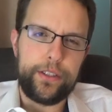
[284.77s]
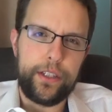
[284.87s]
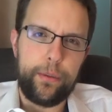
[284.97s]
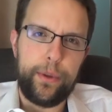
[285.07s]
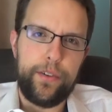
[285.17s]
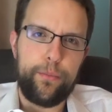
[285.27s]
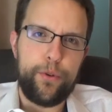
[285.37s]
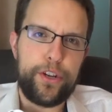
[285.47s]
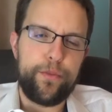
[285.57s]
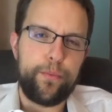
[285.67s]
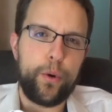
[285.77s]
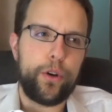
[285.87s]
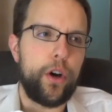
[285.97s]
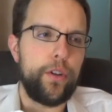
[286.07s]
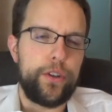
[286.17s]
It's a little bit of a breach of
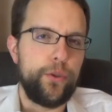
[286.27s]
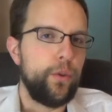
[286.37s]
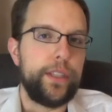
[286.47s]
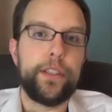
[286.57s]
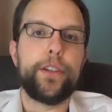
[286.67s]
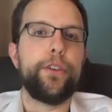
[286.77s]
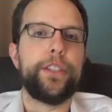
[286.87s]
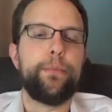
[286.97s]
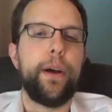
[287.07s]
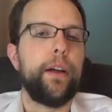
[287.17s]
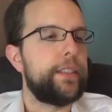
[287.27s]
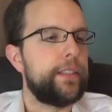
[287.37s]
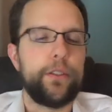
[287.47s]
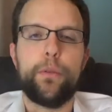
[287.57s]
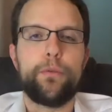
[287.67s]
protocol, and Dooley's under his spell. He
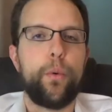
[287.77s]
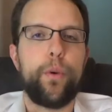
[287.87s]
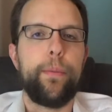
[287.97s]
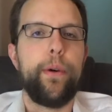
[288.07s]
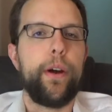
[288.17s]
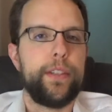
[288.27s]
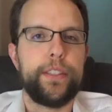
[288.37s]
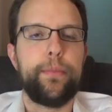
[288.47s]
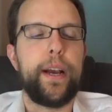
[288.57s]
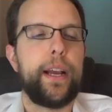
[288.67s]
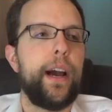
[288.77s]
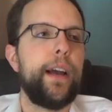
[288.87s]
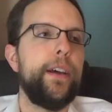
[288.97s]
says, don't worry about it. This is my guy.